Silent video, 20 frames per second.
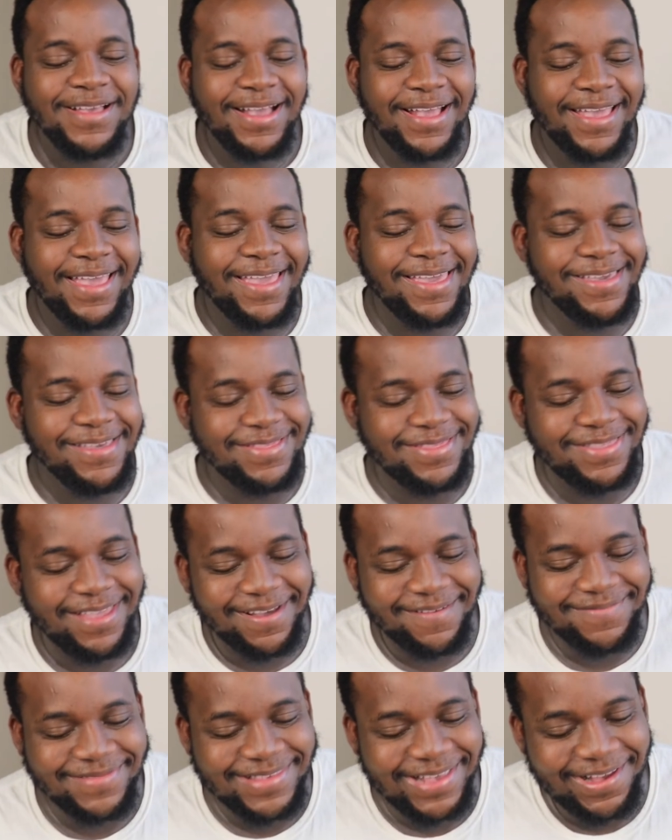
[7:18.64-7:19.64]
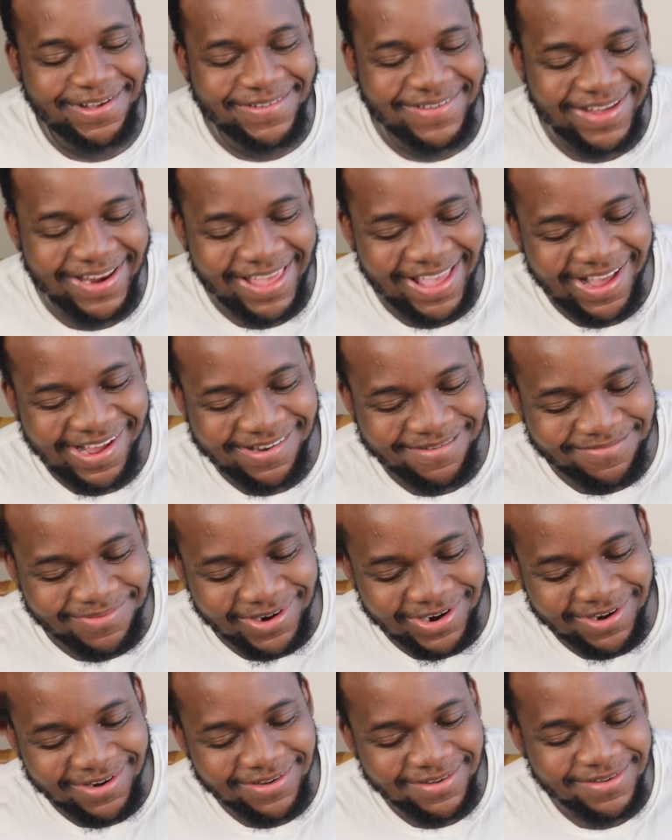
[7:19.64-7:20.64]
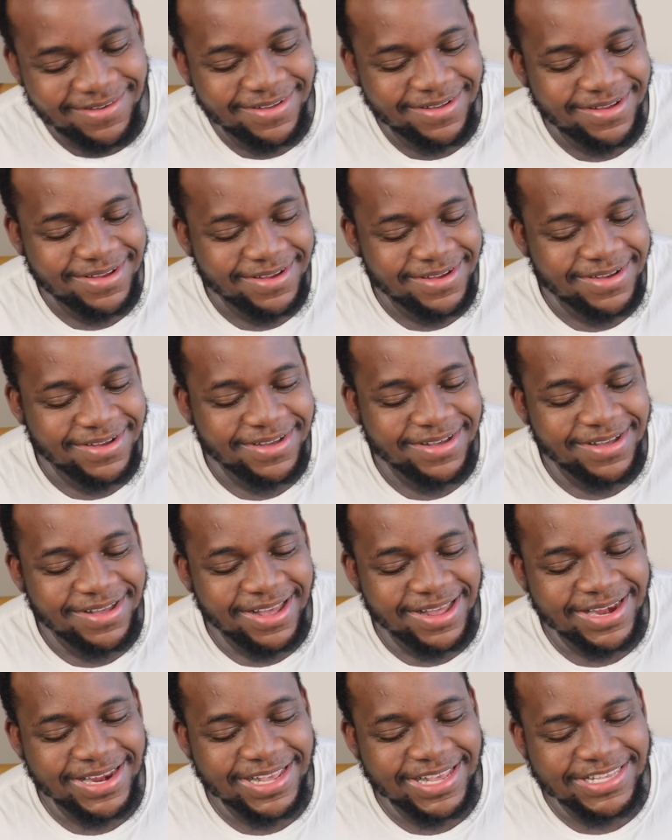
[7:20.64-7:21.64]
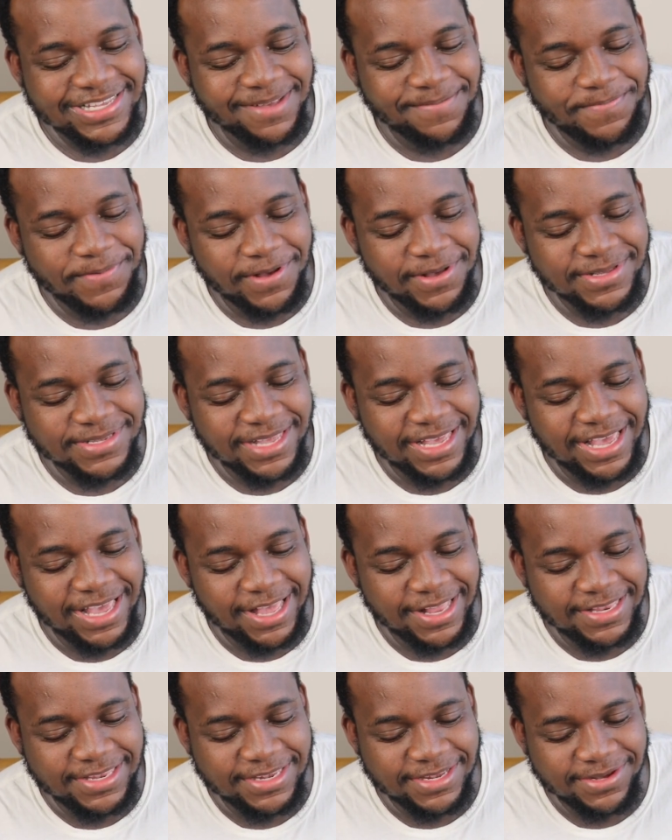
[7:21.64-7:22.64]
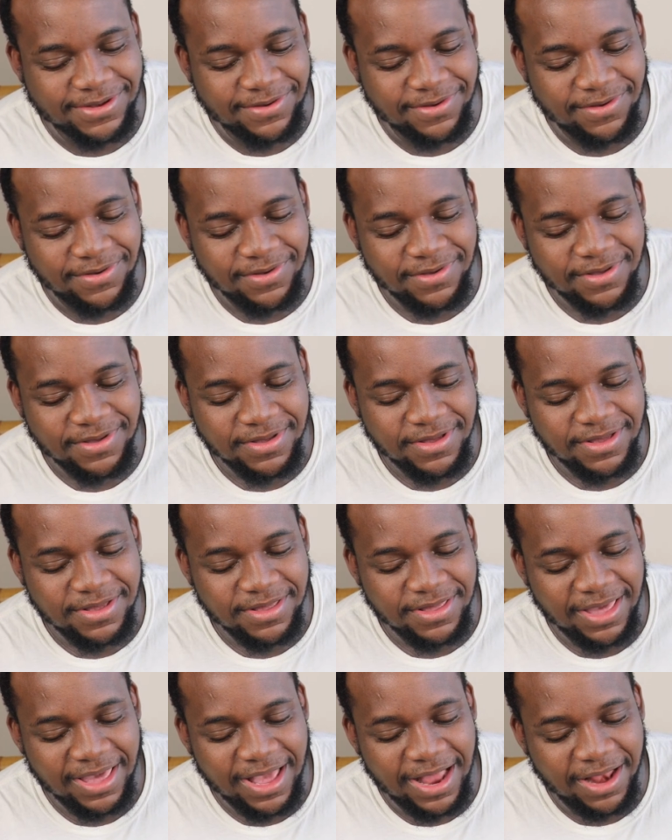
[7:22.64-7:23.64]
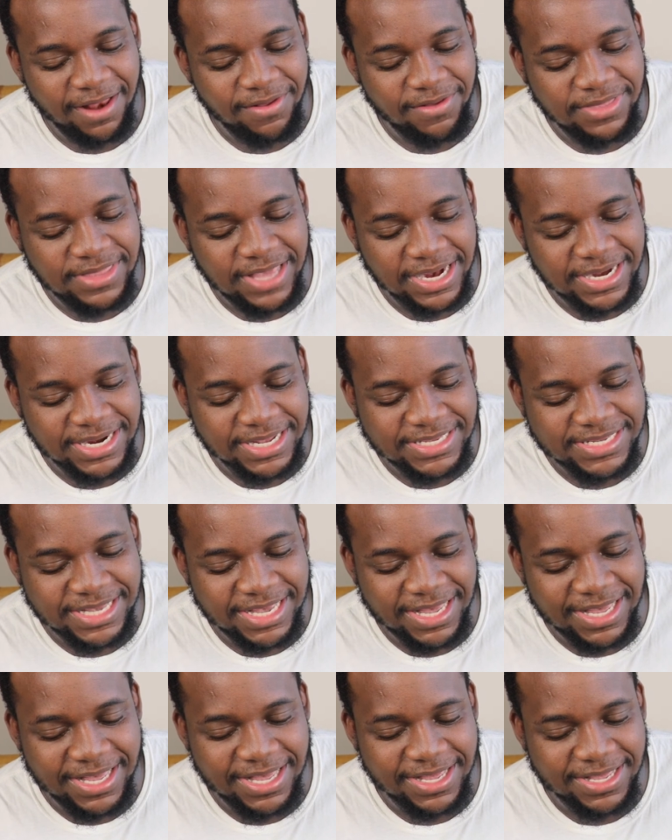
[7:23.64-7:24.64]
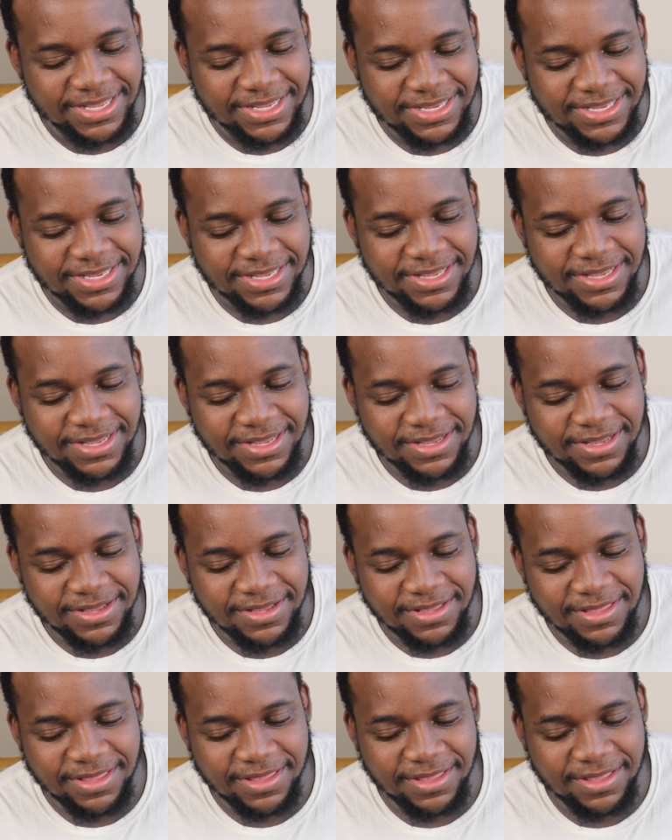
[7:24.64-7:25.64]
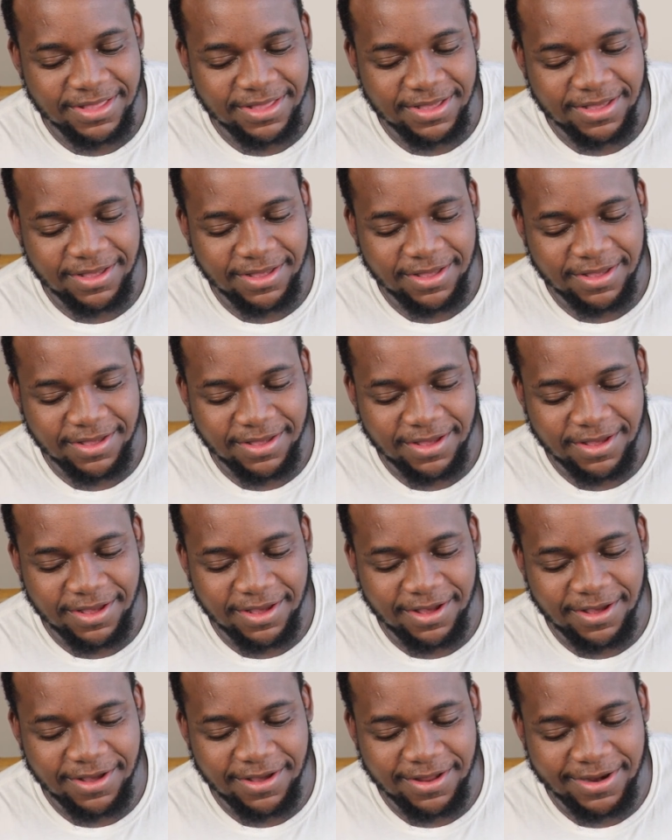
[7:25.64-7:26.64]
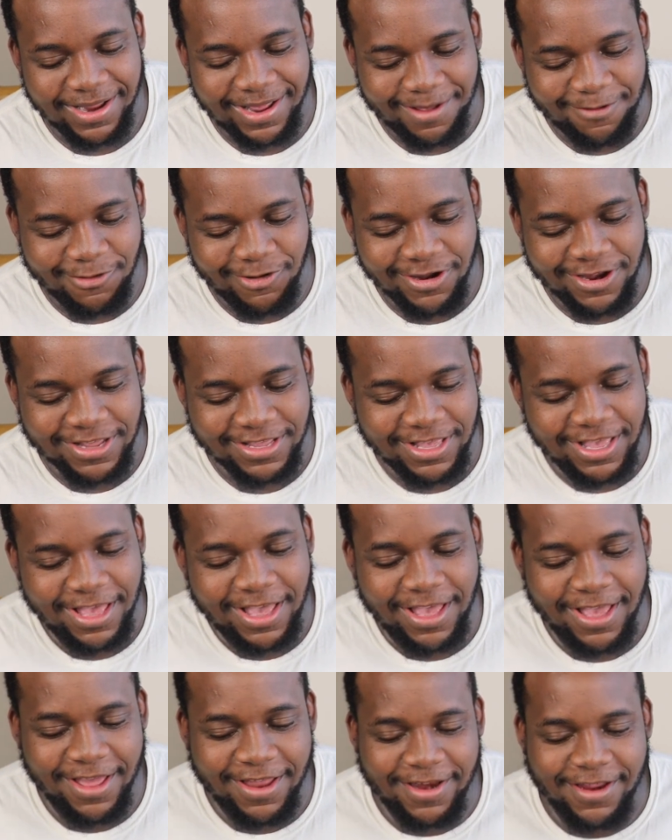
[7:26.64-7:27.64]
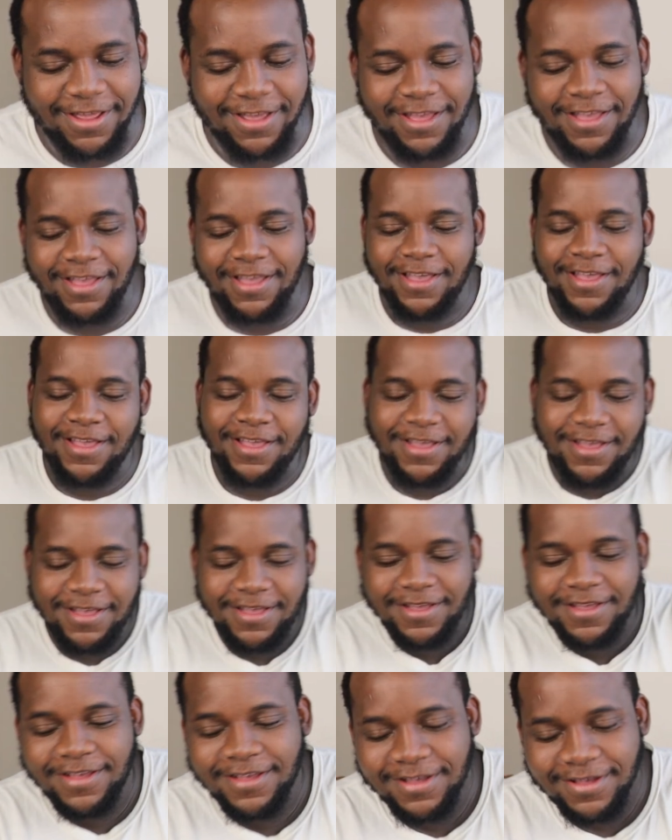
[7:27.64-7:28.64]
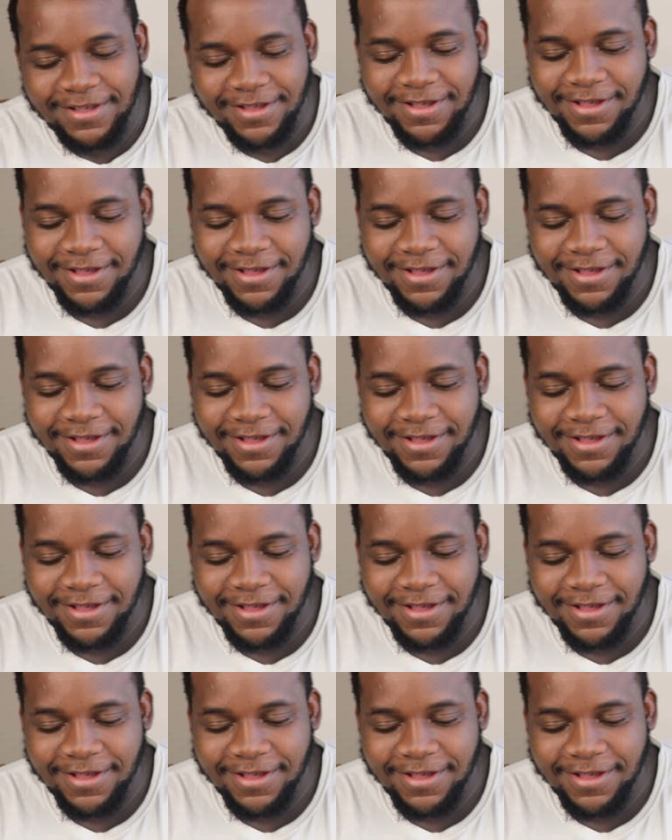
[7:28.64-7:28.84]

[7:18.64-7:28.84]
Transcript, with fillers: you dump somebody out, bro. I think it's supposed to hit you. How do you think this is? Oh, that one is